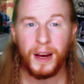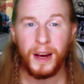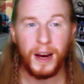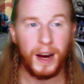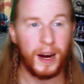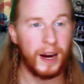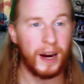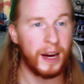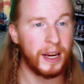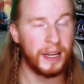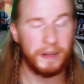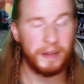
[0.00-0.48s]

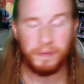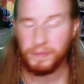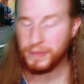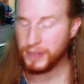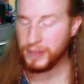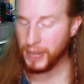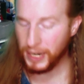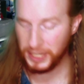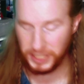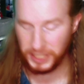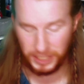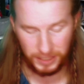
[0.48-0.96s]
I
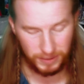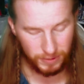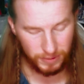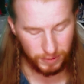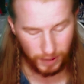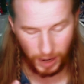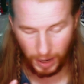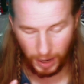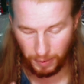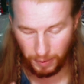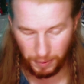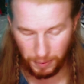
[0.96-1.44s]

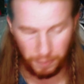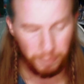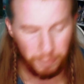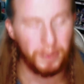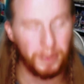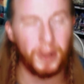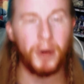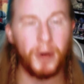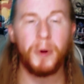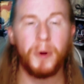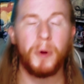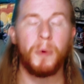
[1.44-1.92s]
was
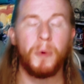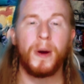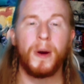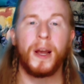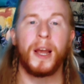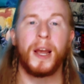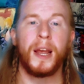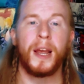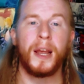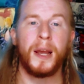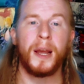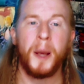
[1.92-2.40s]
blown
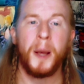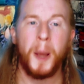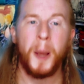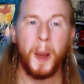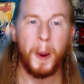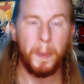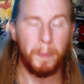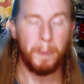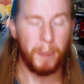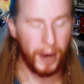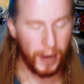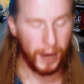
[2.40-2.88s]
away
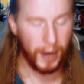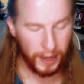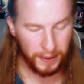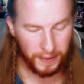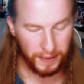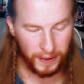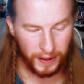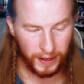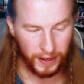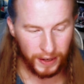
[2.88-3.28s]
by